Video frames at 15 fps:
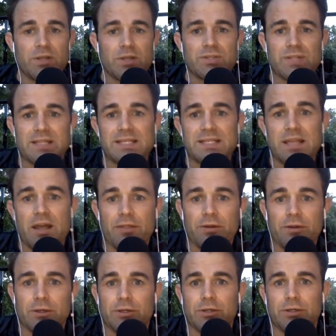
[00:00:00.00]
So that's
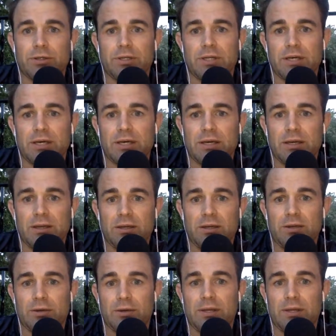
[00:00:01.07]
another good
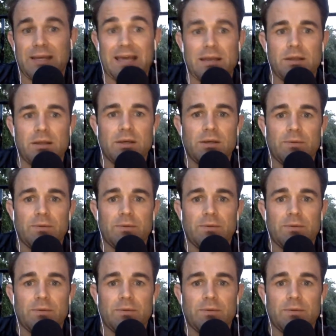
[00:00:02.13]
again,